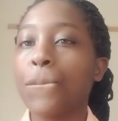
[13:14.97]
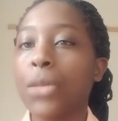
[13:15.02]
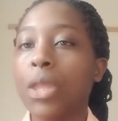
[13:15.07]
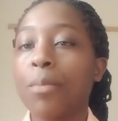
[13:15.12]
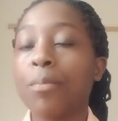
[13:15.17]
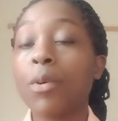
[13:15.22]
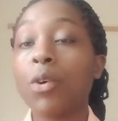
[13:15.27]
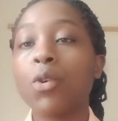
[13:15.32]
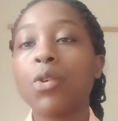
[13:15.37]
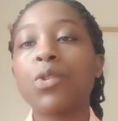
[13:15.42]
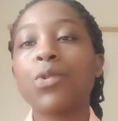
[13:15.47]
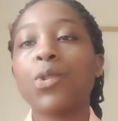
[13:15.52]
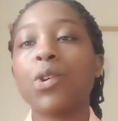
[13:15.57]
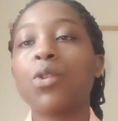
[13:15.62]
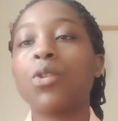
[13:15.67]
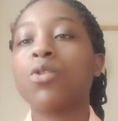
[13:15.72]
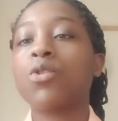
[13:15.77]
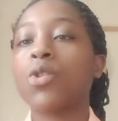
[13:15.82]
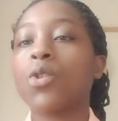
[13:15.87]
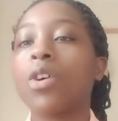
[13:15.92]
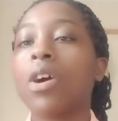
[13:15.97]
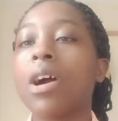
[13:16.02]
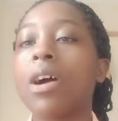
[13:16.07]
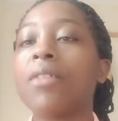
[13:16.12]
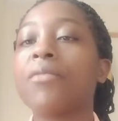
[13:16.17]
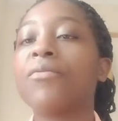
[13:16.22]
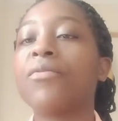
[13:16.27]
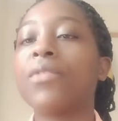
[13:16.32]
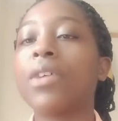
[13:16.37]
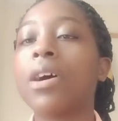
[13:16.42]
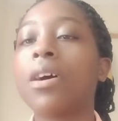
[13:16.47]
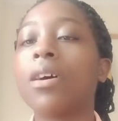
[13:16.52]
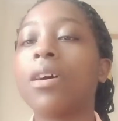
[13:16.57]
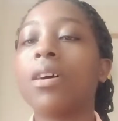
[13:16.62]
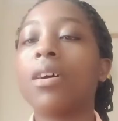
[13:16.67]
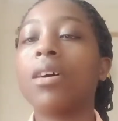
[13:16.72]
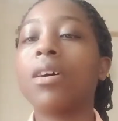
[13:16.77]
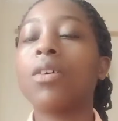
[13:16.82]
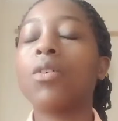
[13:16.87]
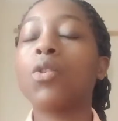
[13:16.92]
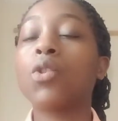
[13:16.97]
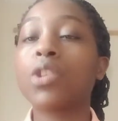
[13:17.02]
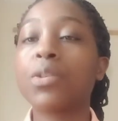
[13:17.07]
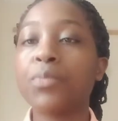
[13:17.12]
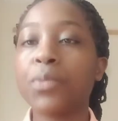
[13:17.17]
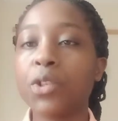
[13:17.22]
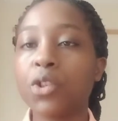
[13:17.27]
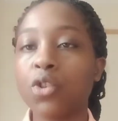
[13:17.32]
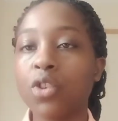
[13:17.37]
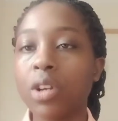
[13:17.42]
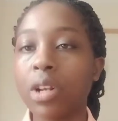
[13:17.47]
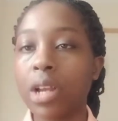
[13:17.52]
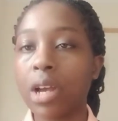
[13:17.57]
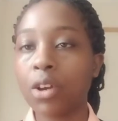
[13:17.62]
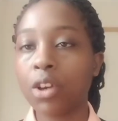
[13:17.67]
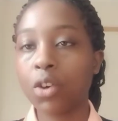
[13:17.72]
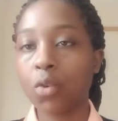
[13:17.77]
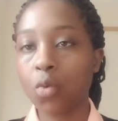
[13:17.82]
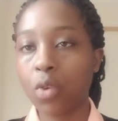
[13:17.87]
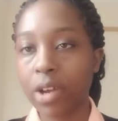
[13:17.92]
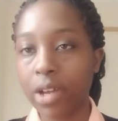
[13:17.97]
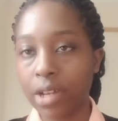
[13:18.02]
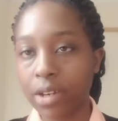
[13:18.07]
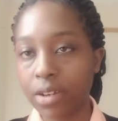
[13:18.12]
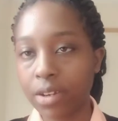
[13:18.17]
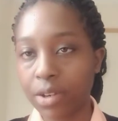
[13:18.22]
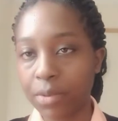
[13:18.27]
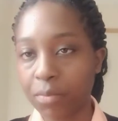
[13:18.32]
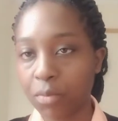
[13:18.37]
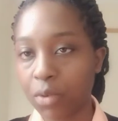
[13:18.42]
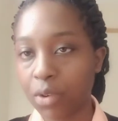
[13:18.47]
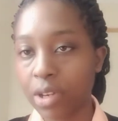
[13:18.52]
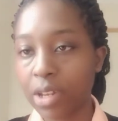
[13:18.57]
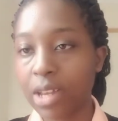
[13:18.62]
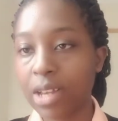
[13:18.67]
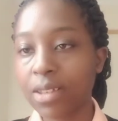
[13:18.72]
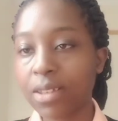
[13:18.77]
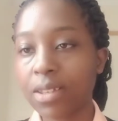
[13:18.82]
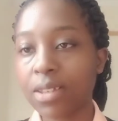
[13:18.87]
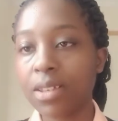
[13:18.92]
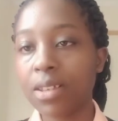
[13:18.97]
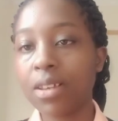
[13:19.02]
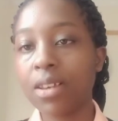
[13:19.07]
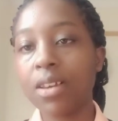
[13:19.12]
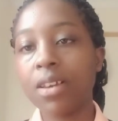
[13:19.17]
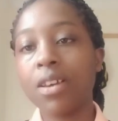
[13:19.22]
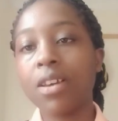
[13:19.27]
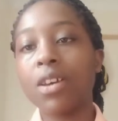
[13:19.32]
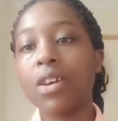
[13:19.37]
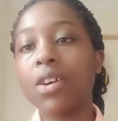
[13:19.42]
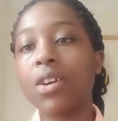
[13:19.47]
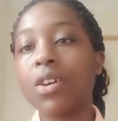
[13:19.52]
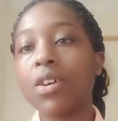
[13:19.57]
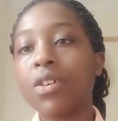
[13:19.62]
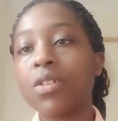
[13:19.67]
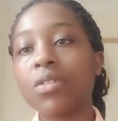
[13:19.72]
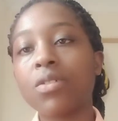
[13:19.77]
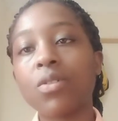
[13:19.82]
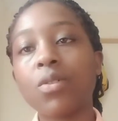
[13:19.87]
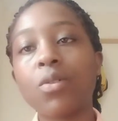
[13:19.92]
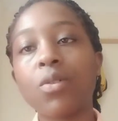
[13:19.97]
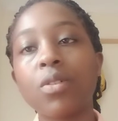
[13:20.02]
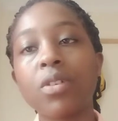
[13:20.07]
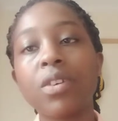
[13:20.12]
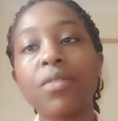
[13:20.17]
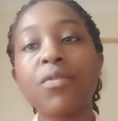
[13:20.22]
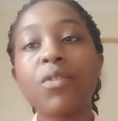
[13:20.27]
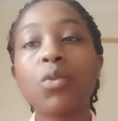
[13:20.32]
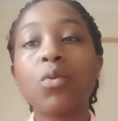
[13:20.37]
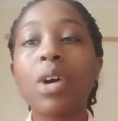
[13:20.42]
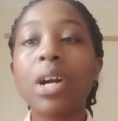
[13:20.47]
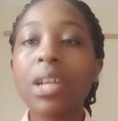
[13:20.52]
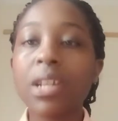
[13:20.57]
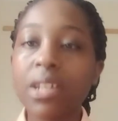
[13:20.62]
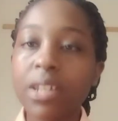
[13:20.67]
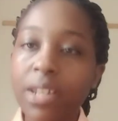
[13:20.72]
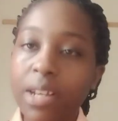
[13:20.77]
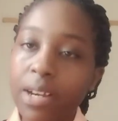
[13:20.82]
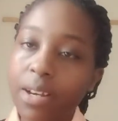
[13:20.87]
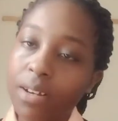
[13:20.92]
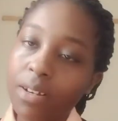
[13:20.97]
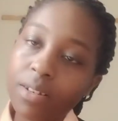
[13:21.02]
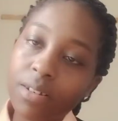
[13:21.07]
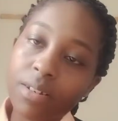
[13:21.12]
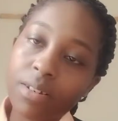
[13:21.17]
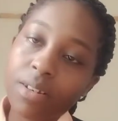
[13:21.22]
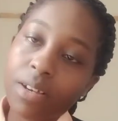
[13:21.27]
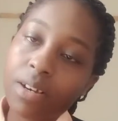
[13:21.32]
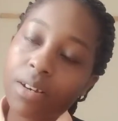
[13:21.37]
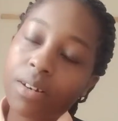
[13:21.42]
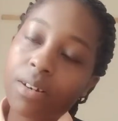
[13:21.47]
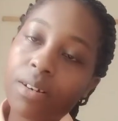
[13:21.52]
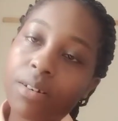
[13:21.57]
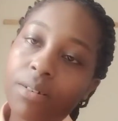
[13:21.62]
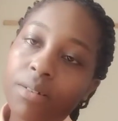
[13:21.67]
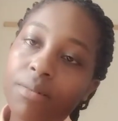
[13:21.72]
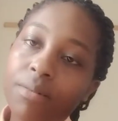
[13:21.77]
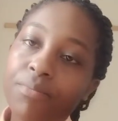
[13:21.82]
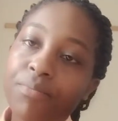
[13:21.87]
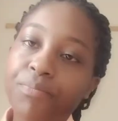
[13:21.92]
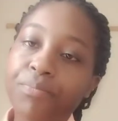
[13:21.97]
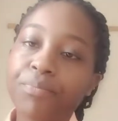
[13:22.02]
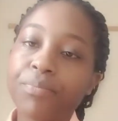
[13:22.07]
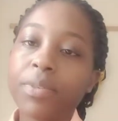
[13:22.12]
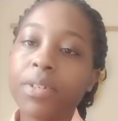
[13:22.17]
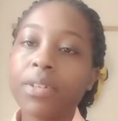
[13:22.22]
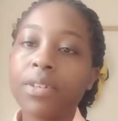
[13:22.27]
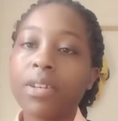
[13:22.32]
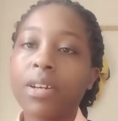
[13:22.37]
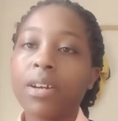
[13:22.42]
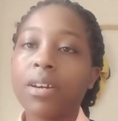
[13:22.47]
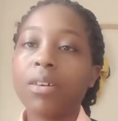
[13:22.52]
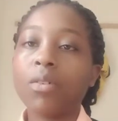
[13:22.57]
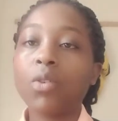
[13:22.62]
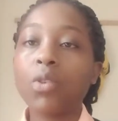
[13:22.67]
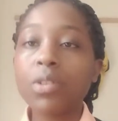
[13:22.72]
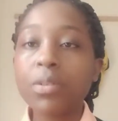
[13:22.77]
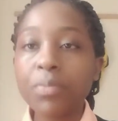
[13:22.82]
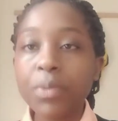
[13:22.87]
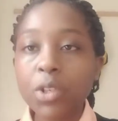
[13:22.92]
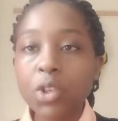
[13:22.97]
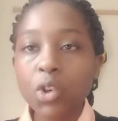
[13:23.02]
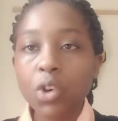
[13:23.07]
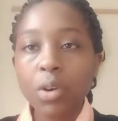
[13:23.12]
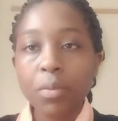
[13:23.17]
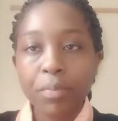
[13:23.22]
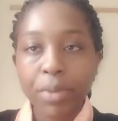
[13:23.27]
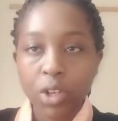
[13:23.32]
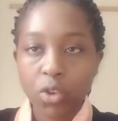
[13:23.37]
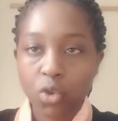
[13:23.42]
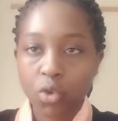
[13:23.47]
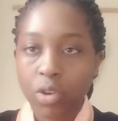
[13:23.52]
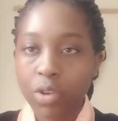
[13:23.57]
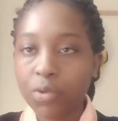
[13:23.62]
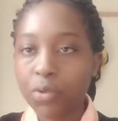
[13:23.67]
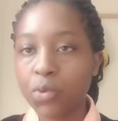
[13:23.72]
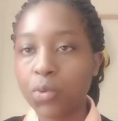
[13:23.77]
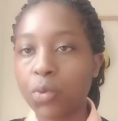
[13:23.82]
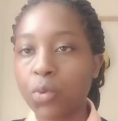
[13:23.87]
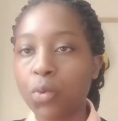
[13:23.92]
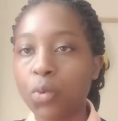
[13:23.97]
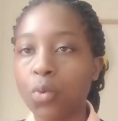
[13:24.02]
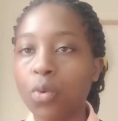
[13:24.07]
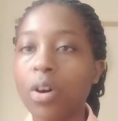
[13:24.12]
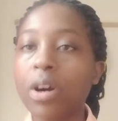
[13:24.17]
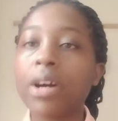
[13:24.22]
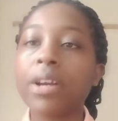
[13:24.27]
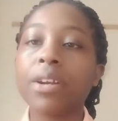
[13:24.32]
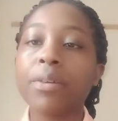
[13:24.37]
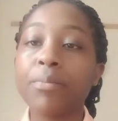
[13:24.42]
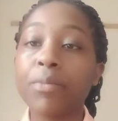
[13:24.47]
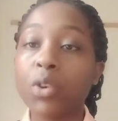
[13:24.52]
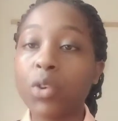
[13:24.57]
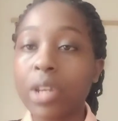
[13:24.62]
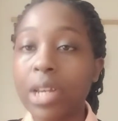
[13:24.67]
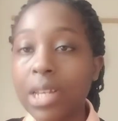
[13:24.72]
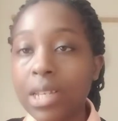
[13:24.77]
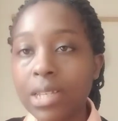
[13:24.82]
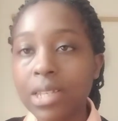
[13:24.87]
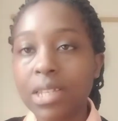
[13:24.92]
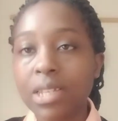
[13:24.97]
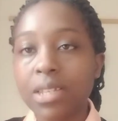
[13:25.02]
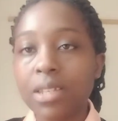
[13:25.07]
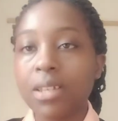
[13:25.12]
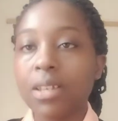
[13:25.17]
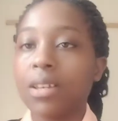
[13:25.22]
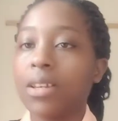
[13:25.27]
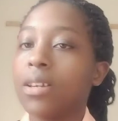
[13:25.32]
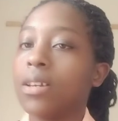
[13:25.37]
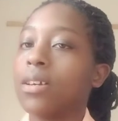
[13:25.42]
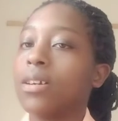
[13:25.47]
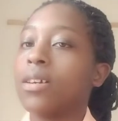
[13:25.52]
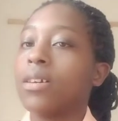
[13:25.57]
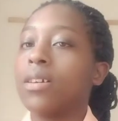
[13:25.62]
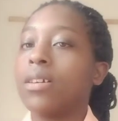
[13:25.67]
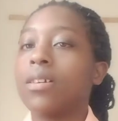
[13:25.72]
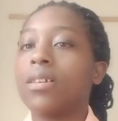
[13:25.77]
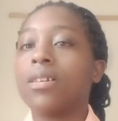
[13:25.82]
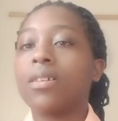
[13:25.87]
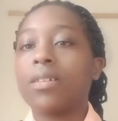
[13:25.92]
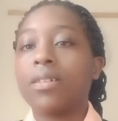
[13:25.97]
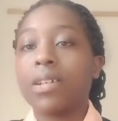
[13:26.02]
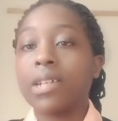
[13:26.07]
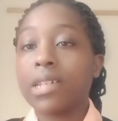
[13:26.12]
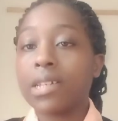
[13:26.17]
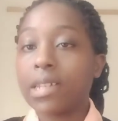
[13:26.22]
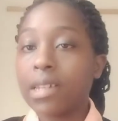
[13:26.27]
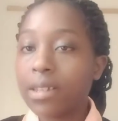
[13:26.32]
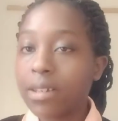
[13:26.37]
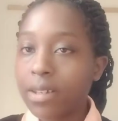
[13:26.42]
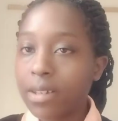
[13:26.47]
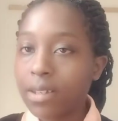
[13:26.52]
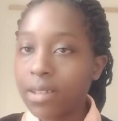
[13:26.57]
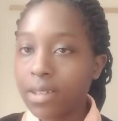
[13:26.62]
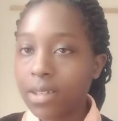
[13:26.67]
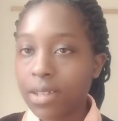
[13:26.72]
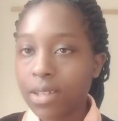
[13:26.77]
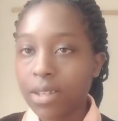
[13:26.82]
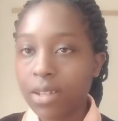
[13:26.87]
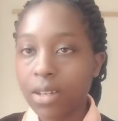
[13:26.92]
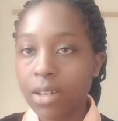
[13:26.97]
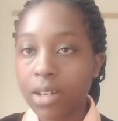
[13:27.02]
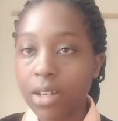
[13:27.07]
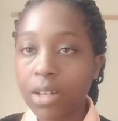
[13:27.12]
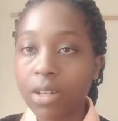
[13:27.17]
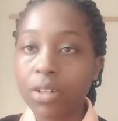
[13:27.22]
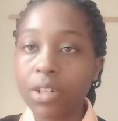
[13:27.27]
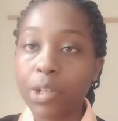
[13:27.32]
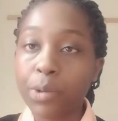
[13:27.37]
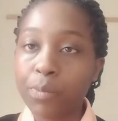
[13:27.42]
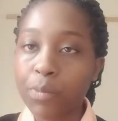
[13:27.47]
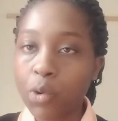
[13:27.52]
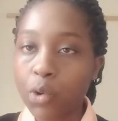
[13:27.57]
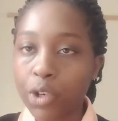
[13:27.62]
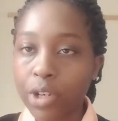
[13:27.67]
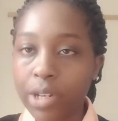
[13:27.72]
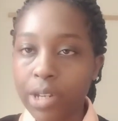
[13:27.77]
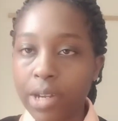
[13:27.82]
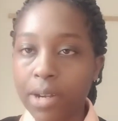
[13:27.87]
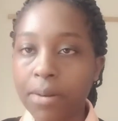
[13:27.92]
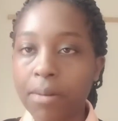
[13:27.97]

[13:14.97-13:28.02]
because we also have hospital acquired pneumonias. So if you work in a hospital, make sure you are immunized against pneumonia.